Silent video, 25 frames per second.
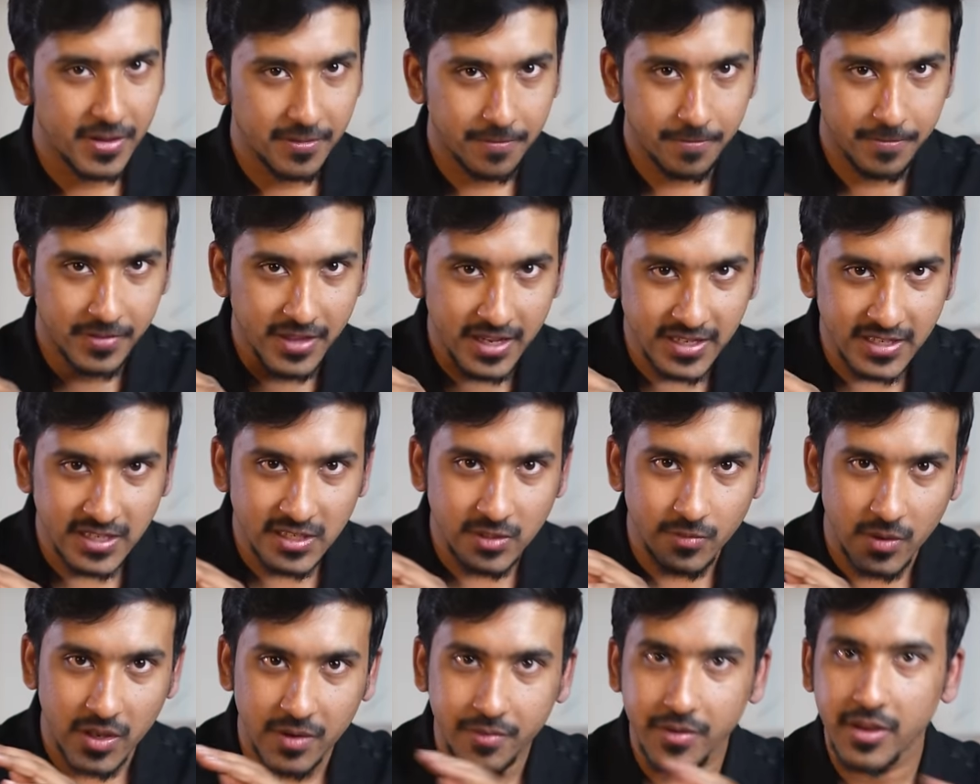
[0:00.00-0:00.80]
If this
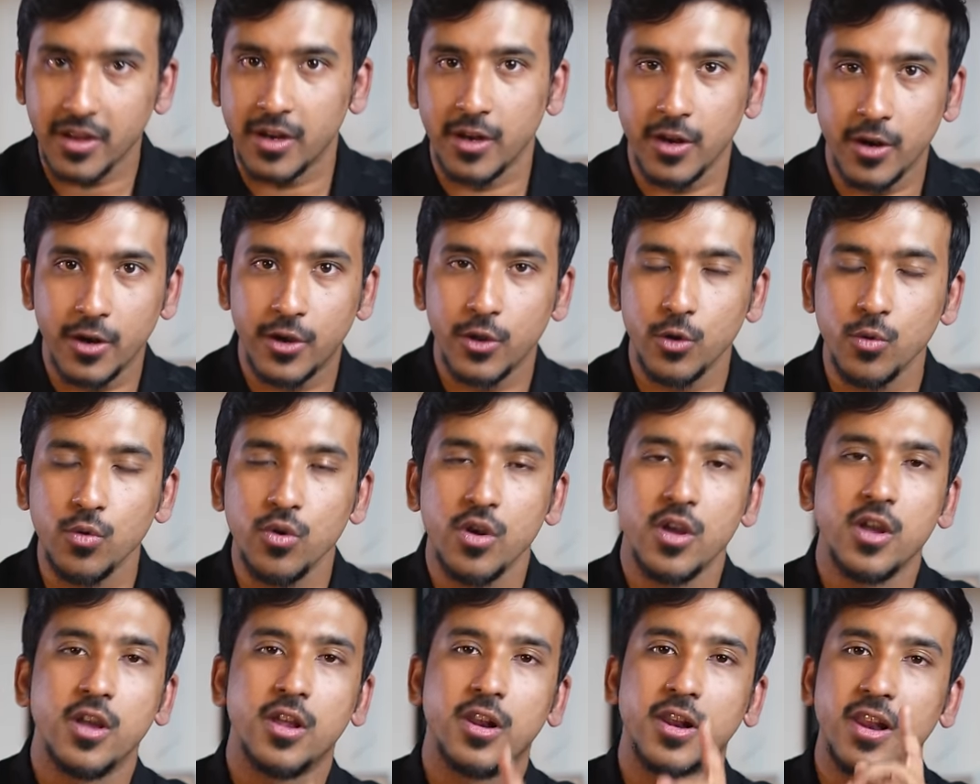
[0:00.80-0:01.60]
is very, very clear to
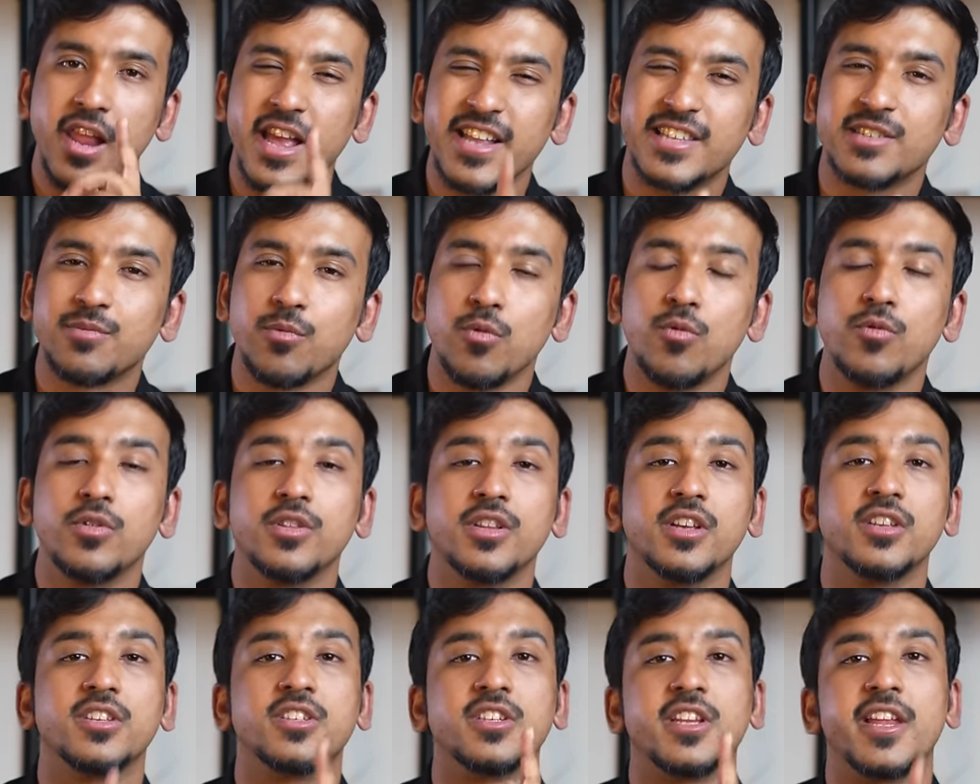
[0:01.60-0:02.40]
you, let's
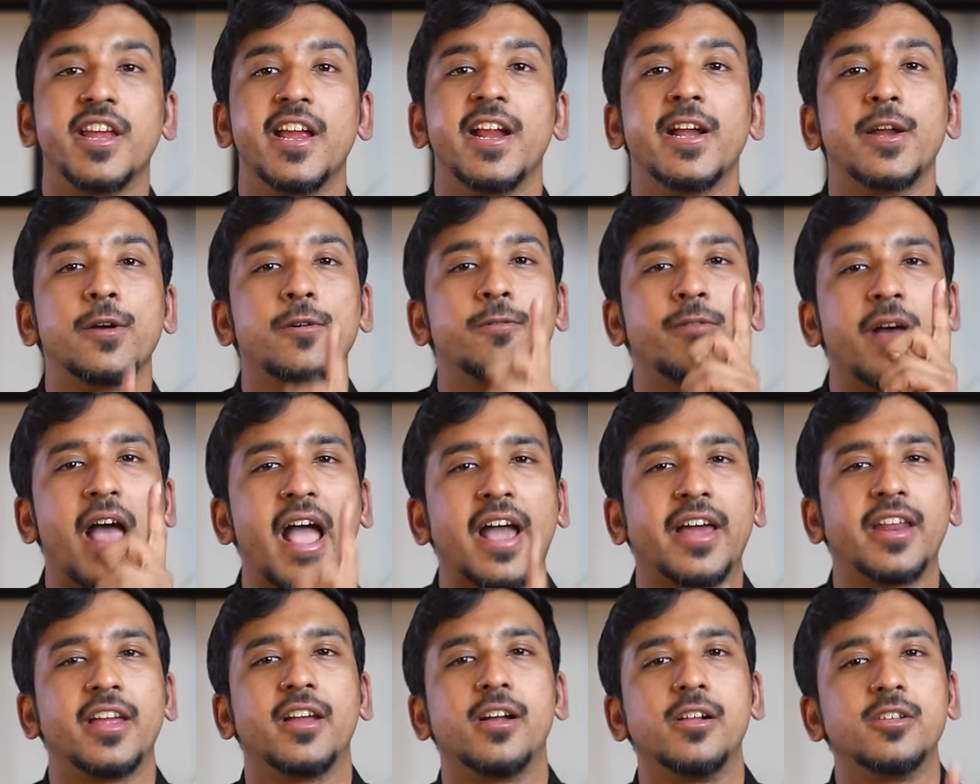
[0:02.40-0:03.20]
move to the state of
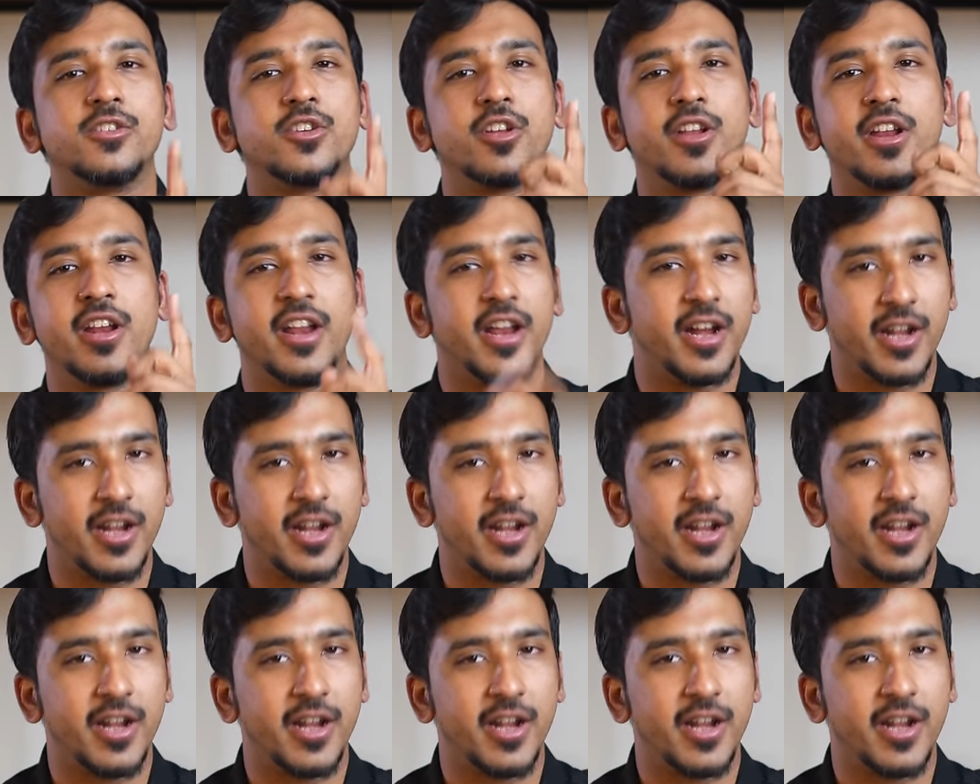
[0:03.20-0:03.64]
agriculture in